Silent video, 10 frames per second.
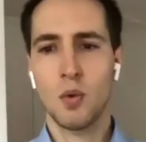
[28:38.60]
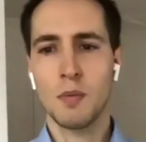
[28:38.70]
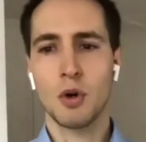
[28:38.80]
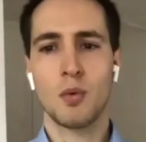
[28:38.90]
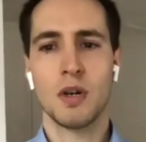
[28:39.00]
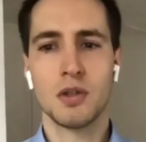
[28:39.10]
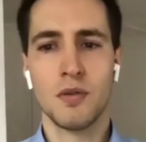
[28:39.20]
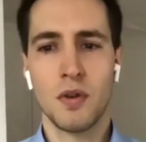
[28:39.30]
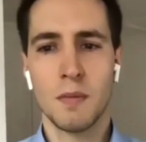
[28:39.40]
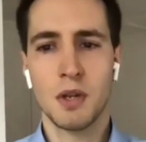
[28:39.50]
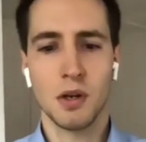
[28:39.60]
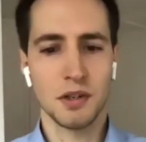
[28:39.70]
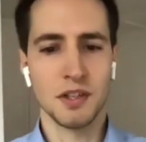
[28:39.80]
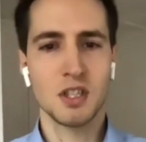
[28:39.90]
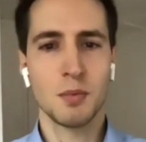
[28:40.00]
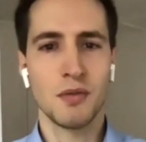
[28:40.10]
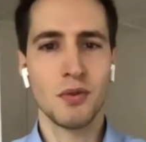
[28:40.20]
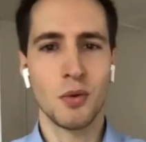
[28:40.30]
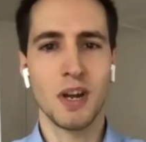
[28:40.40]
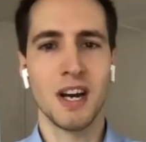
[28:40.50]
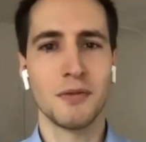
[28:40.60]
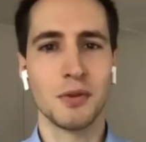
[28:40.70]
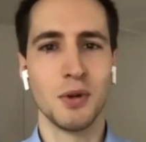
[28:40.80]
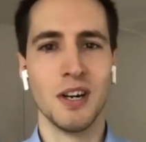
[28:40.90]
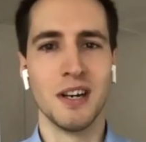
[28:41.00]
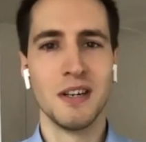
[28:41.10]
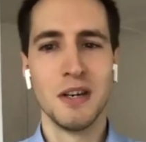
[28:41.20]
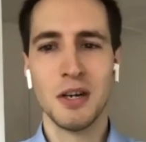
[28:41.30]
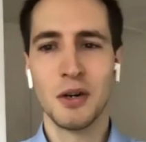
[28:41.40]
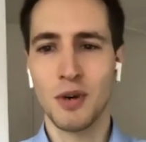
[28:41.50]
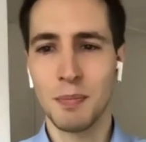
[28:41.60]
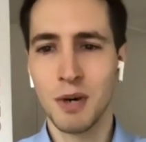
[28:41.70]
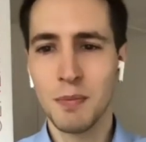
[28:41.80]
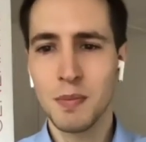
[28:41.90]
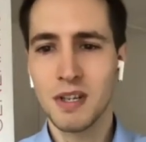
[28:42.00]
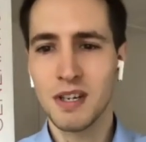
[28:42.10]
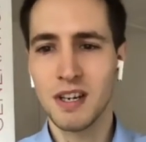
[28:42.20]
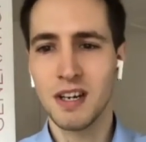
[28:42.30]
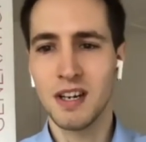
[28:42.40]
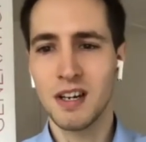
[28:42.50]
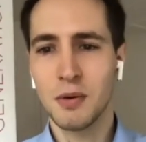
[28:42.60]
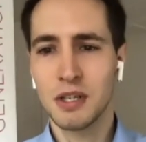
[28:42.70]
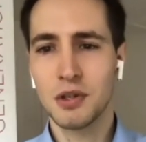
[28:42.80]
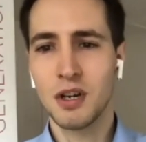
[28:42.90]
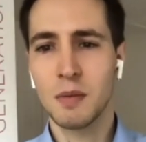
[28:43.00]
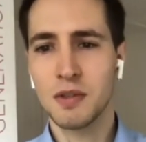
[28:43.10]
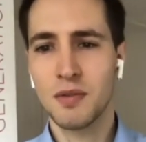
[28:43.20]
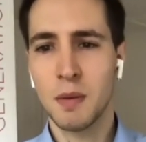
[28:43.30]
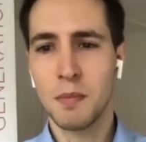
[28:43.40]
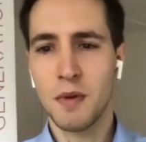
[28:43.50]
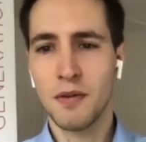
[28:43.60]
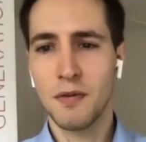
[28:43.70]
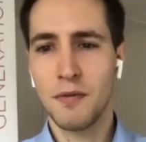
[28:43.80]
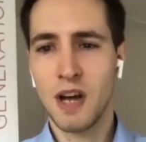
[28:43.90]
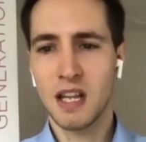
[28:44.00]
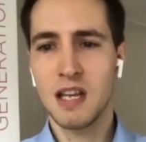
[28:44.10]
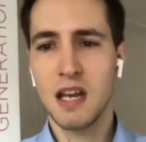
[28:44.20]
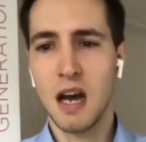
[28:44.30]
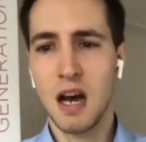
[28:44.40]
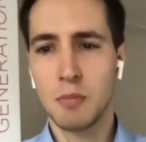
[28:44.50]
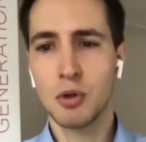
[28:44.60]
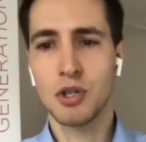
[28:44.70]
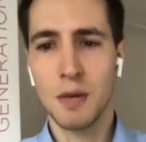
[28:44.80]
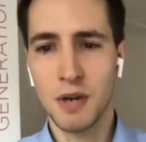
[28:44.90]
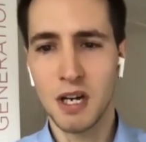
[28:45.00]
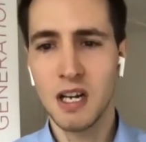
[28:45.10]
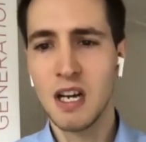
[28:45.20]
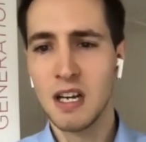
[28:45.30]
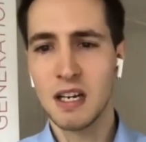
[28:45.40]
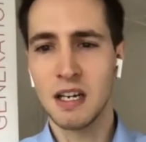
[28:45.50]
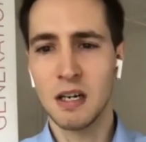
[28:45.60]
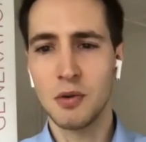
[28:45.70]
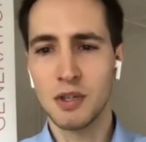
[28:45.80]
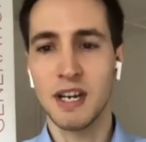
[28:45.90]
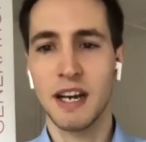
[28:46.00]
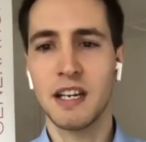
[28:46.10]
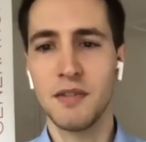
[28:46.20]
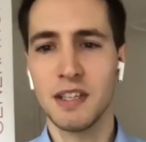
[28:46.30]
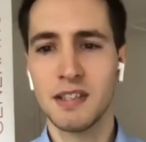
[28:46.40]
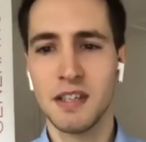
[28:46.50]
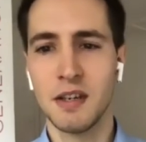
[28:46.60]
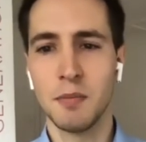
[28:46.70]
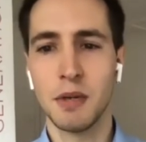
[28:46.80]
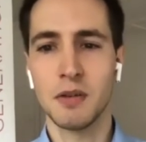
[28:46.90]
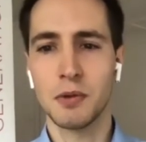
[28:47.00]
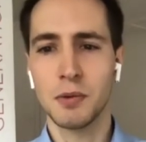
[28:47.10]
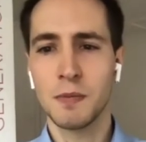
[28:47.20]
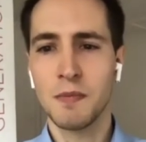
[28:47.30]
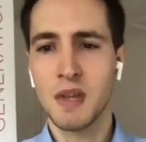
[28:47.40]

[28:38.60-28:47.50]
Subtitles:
one more question from the audience before we have to wrap up. The question comes from Fadi Abu Chamra, who is an activist in Beirut.